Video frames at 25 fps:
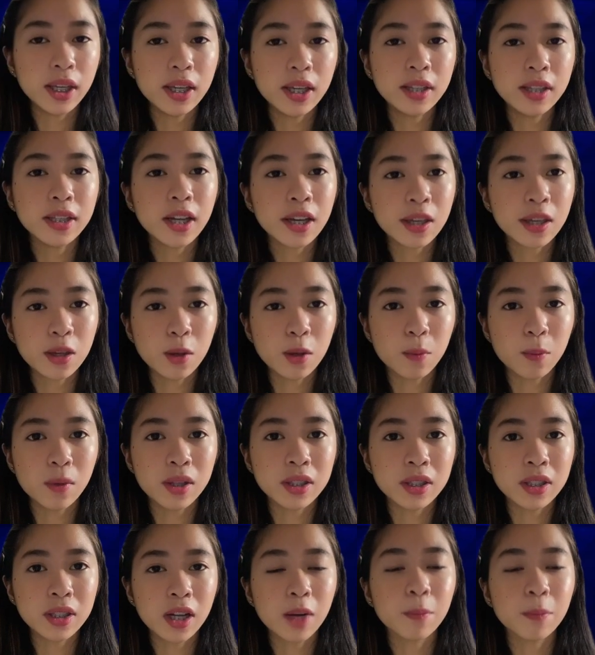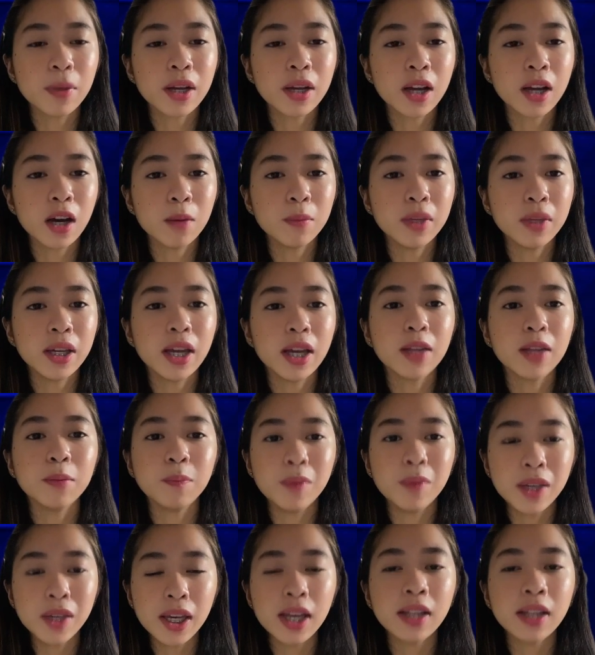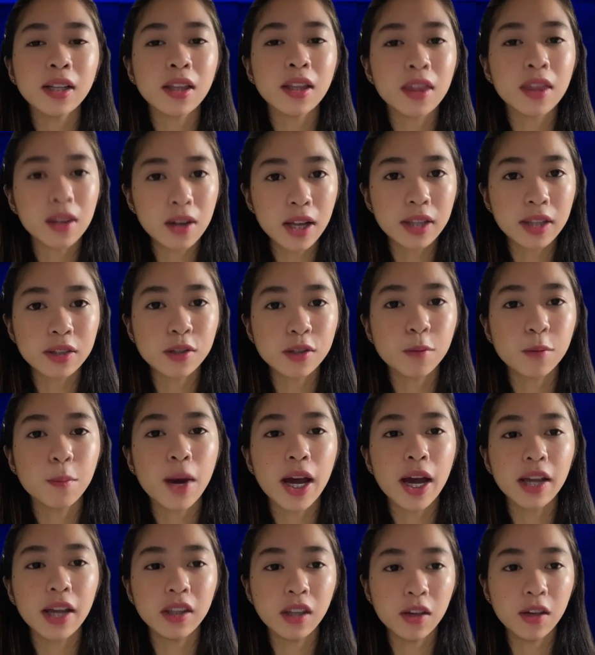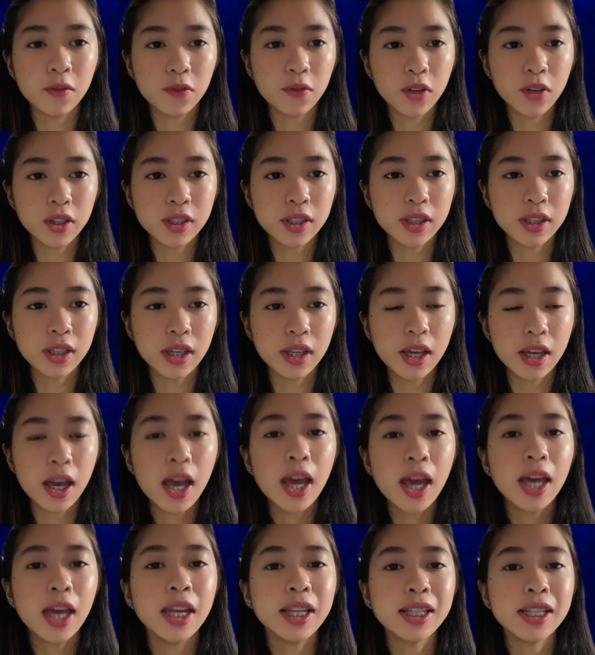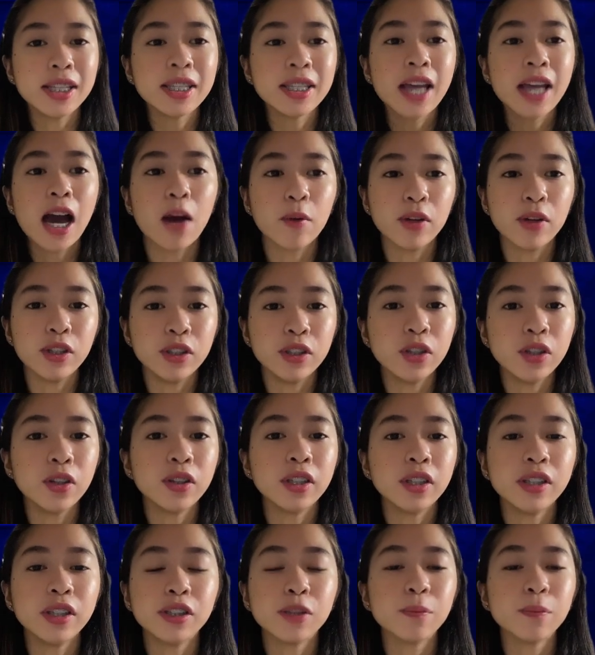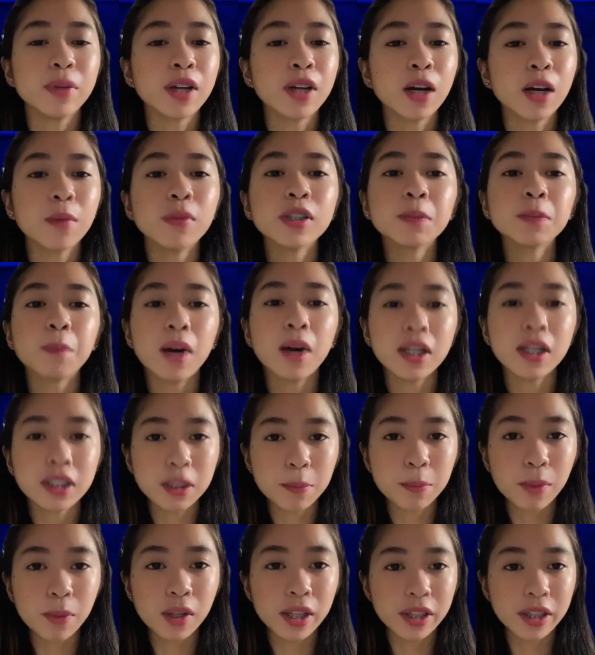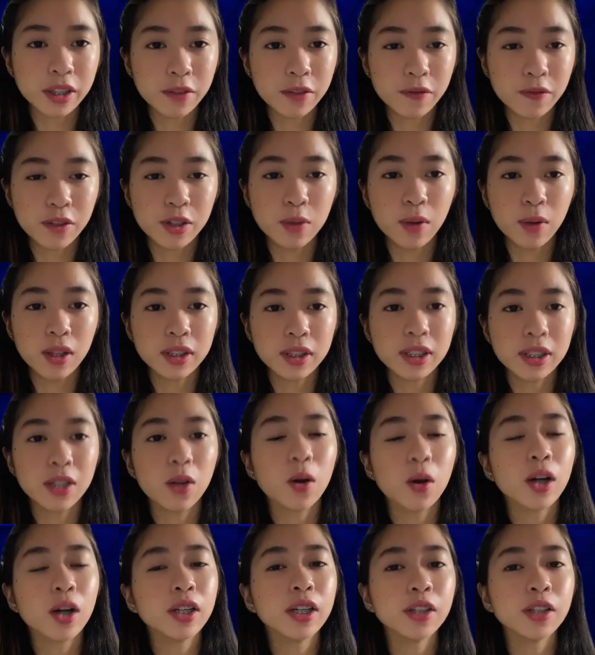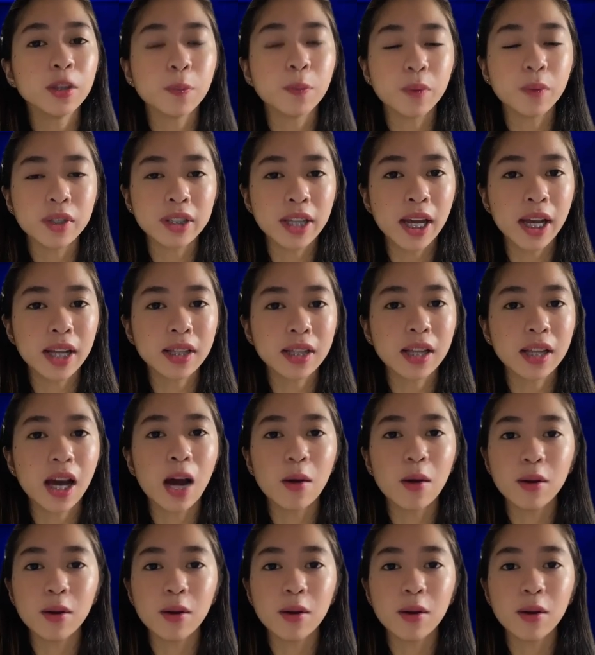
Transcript: the humans, are becoming and being the threat to biodiversity, and it is our duty to become responsible individuals in order to protect our